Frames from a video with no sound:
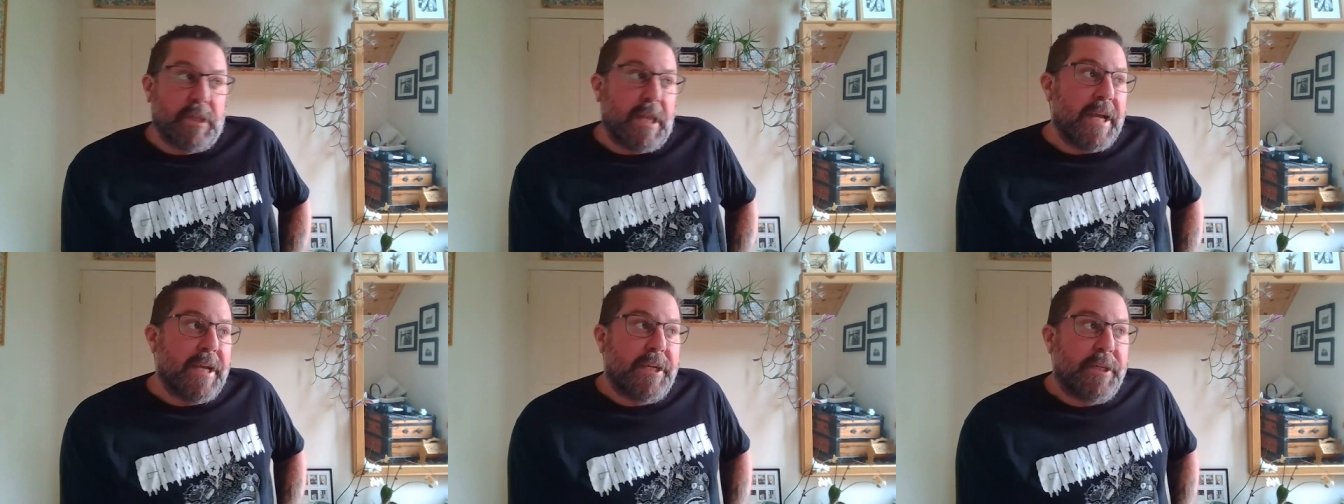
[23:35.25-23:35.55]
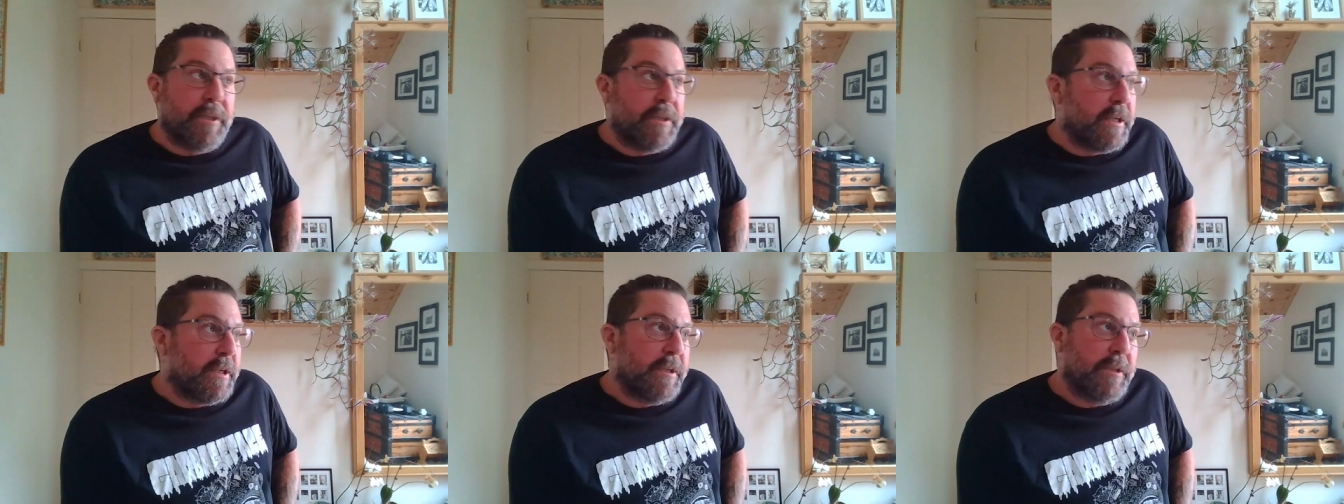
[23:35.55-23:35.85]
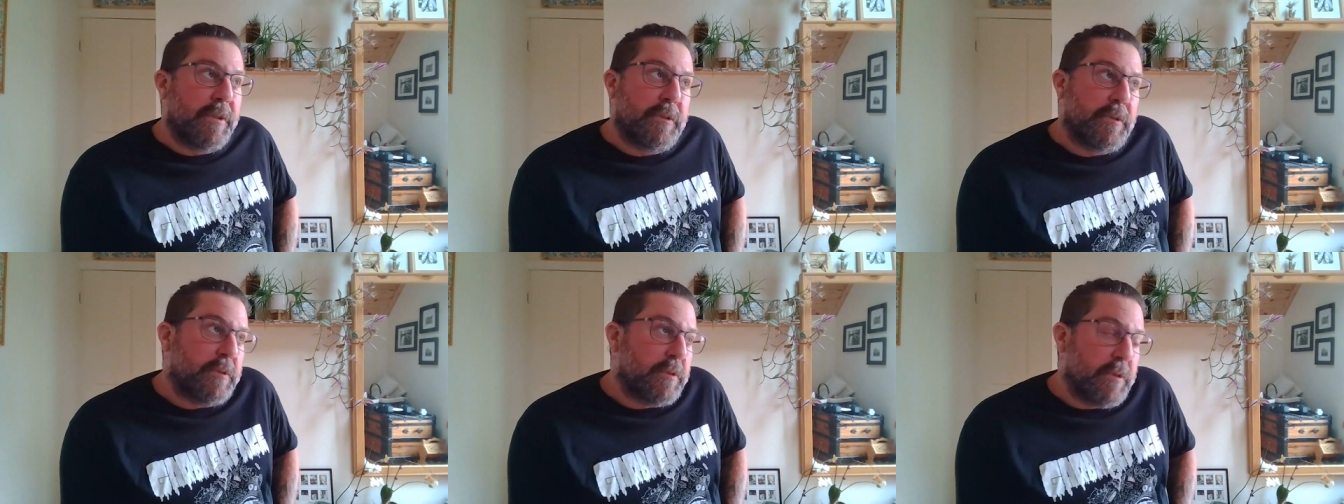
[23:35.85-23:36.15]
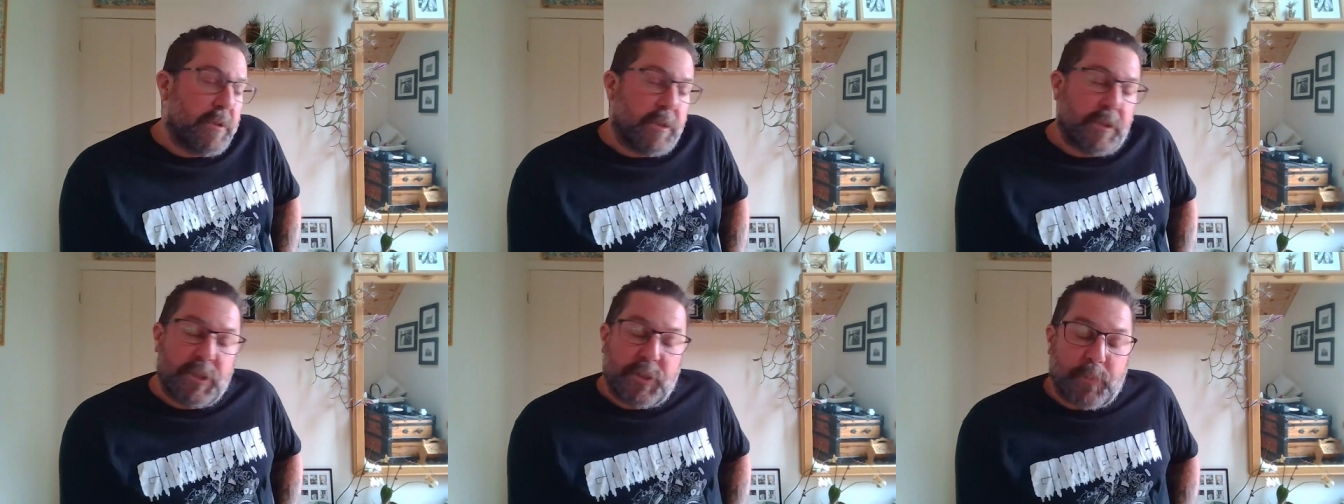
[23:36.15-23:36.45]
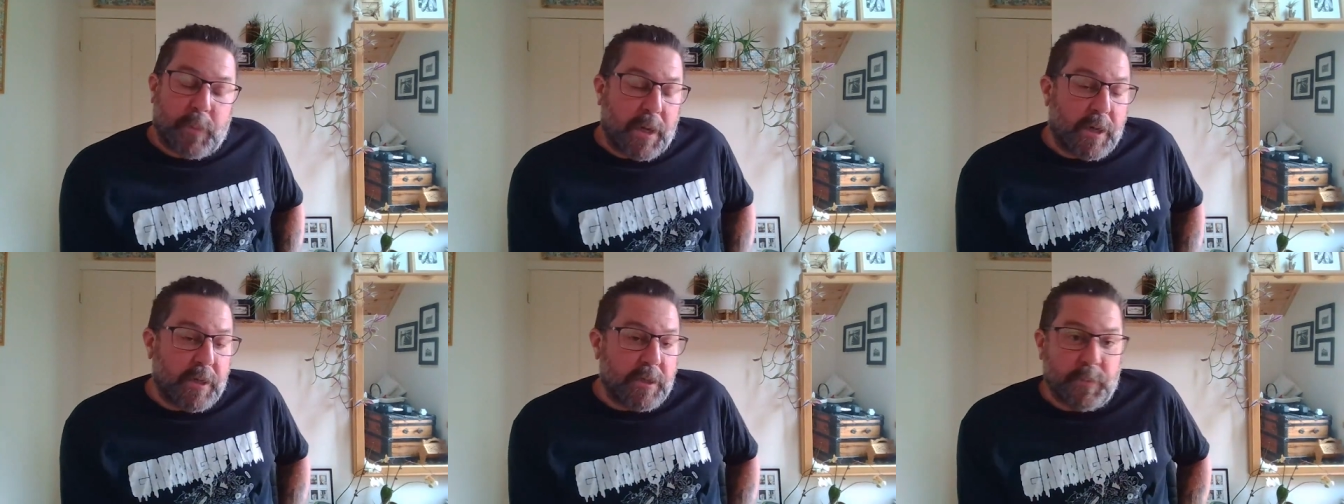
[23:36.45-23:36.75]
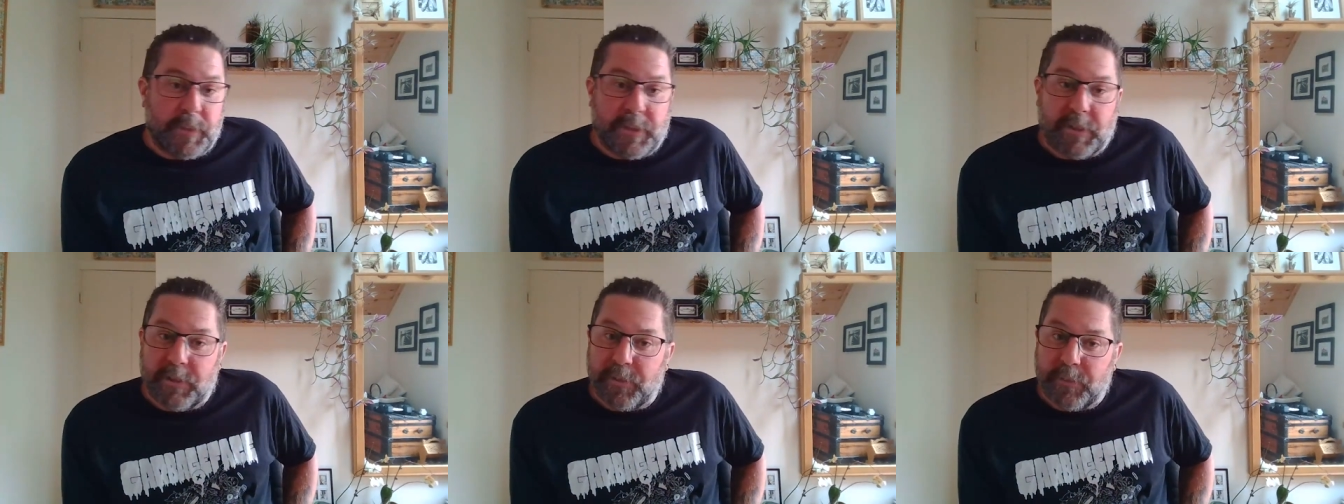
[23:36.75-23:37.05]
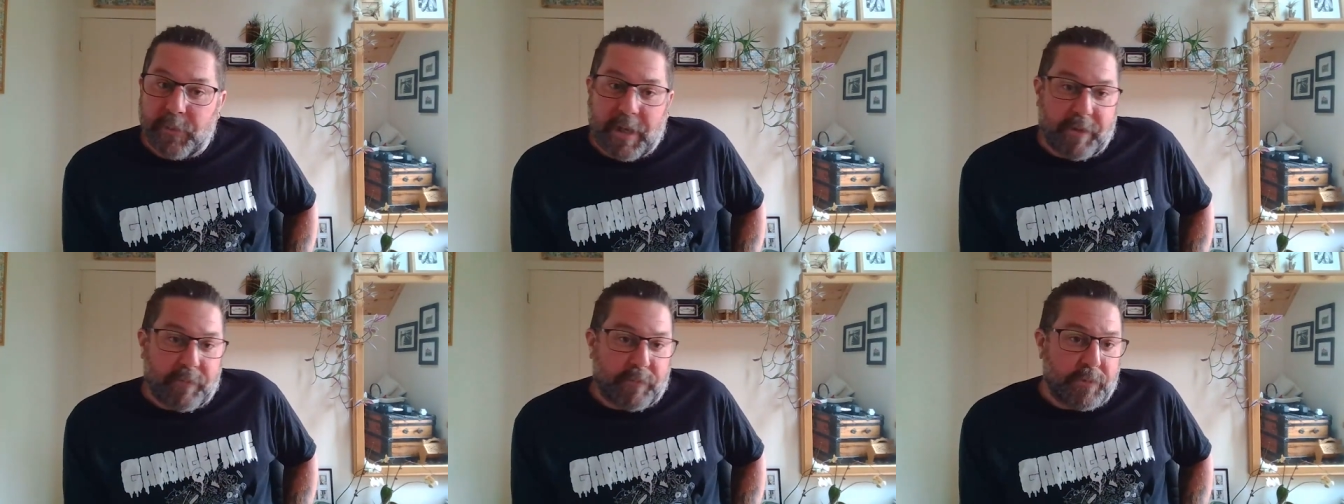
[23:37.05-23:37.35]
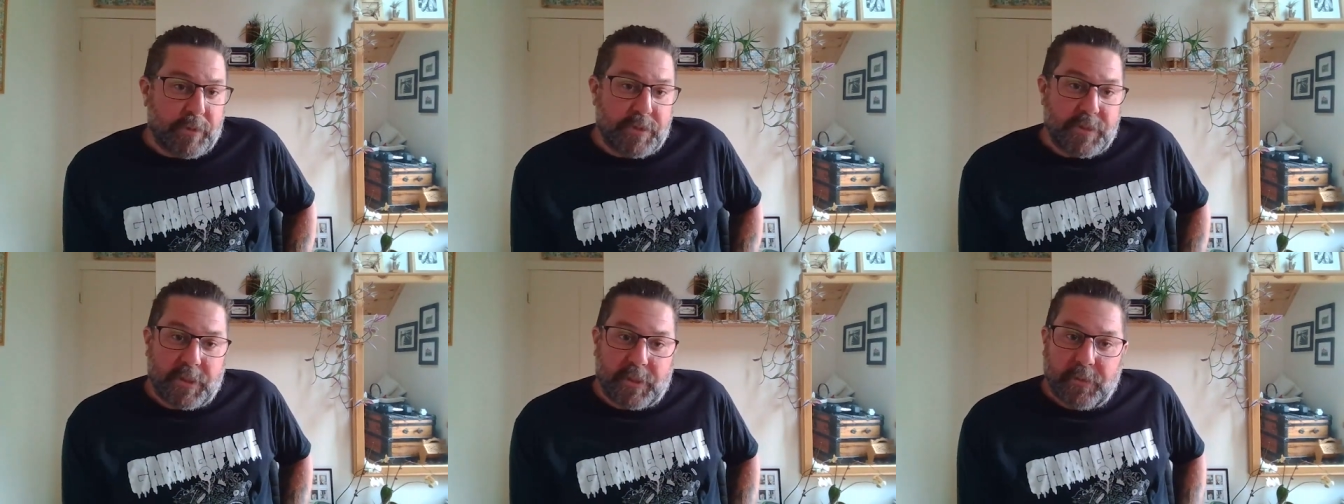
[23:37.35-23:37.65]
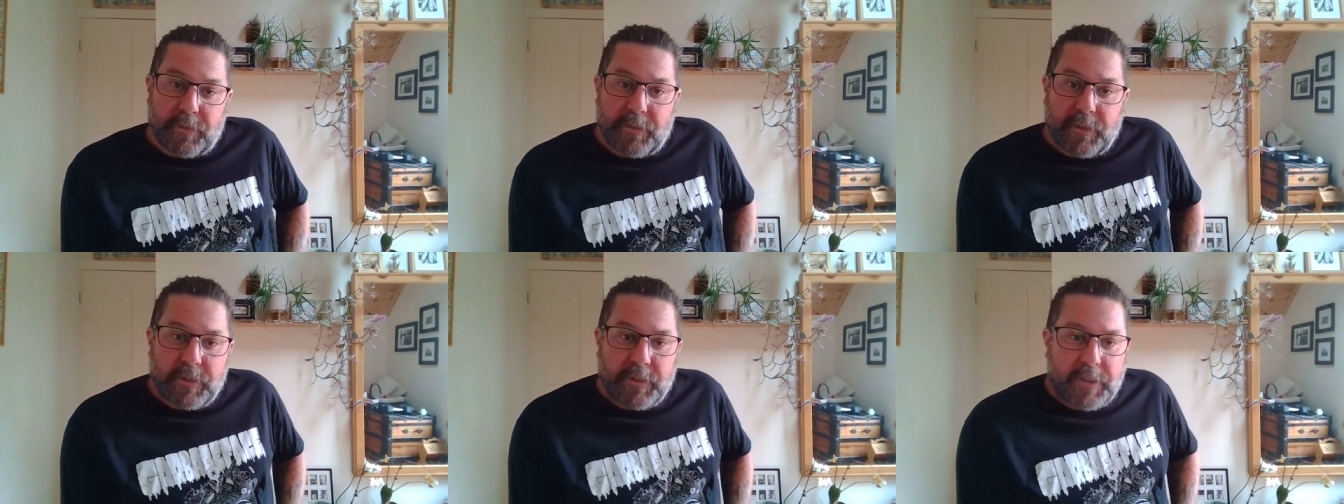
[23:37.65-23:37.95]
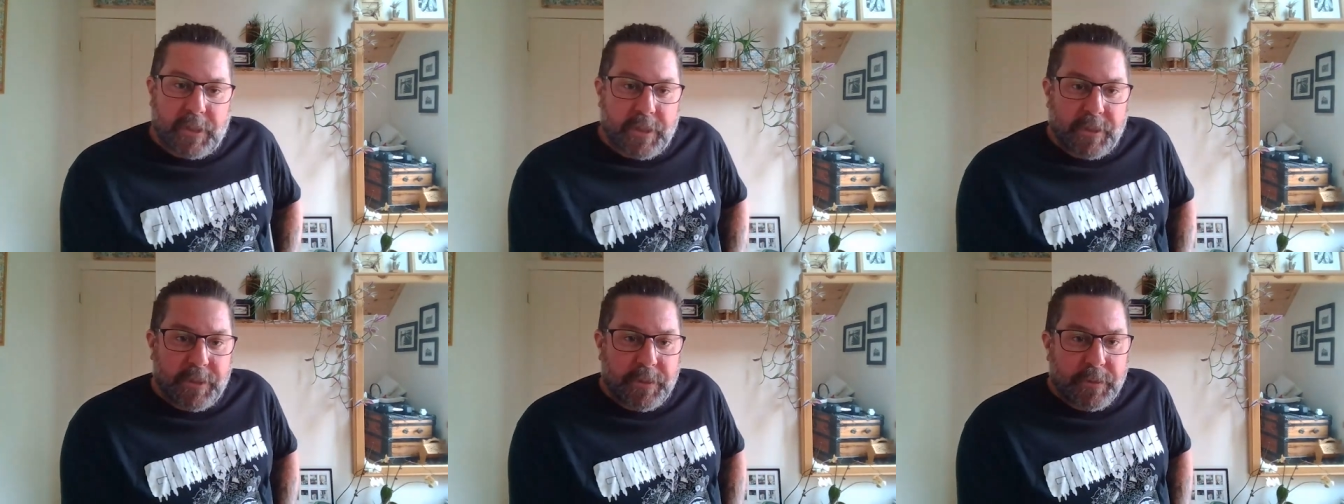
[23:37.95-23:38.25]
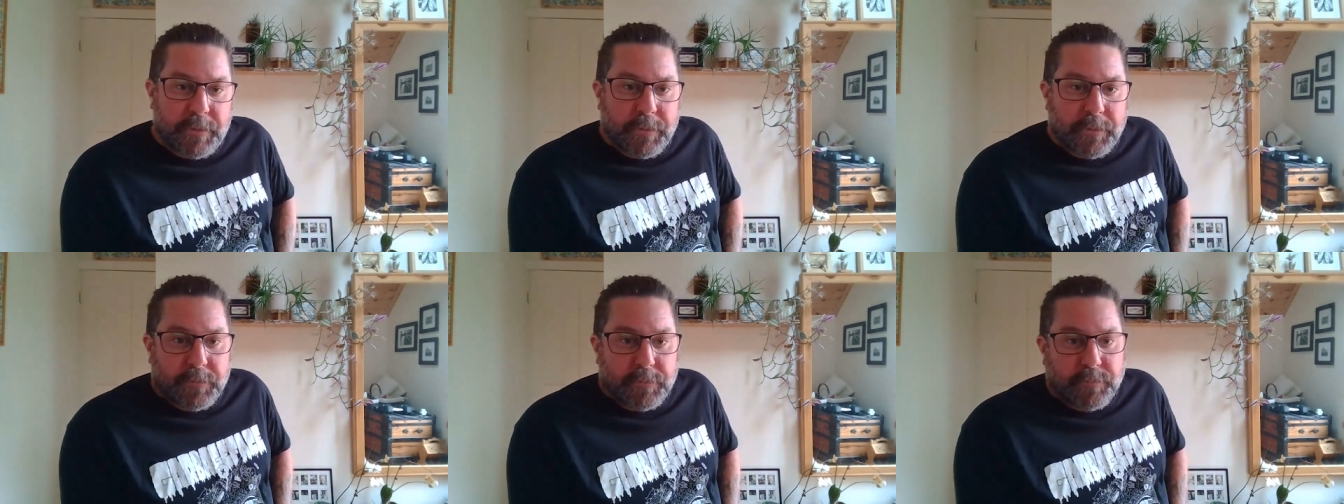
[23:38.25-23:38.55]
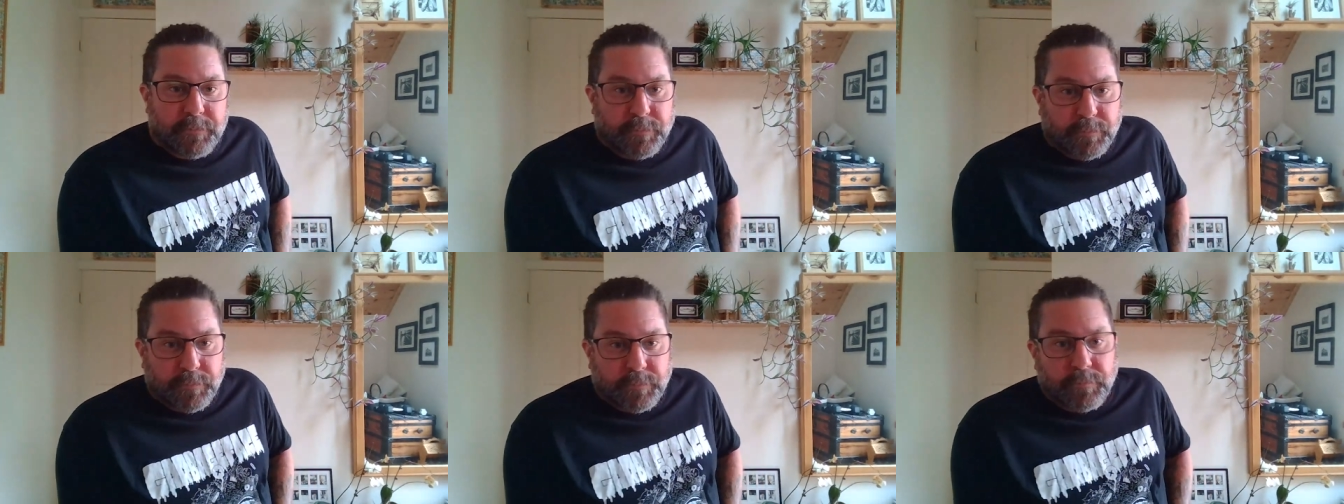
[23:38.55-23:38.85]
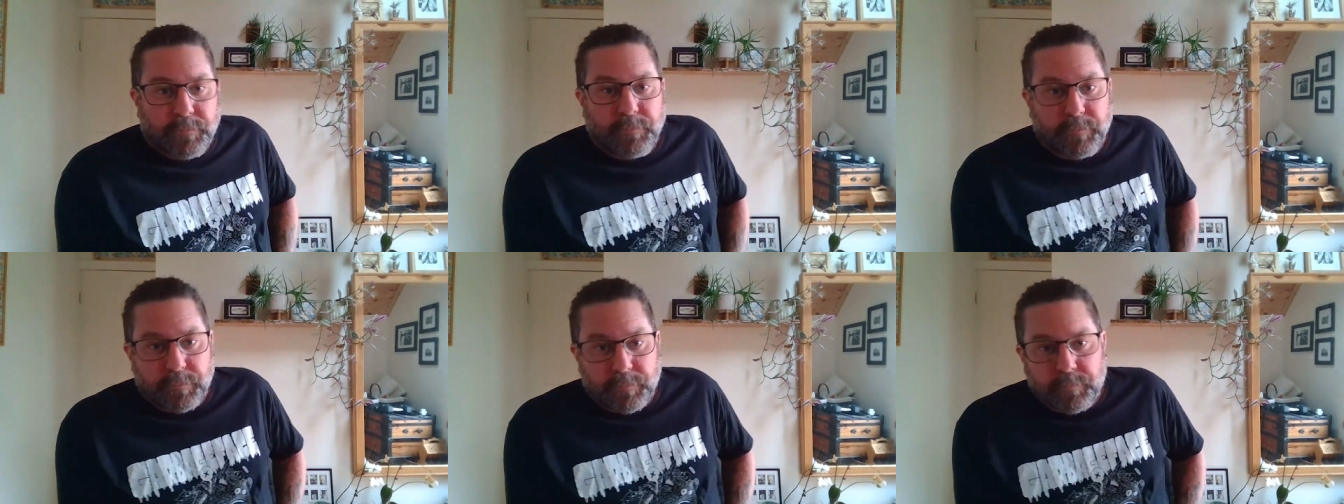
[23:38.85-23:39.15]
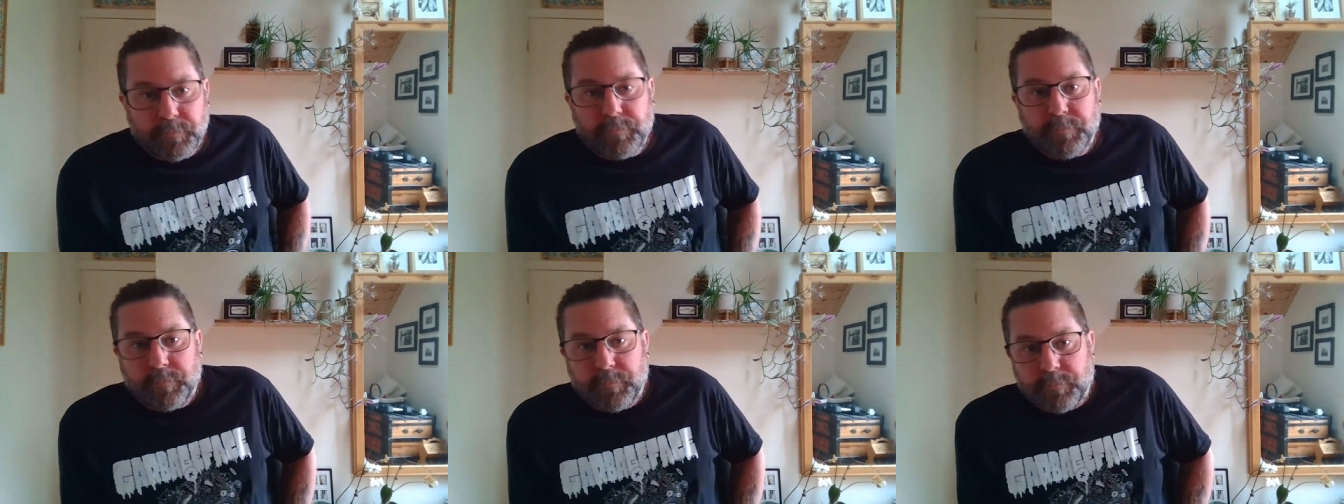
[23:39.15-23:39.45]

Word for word: light that inspires me to do every single thing that I do. That's great.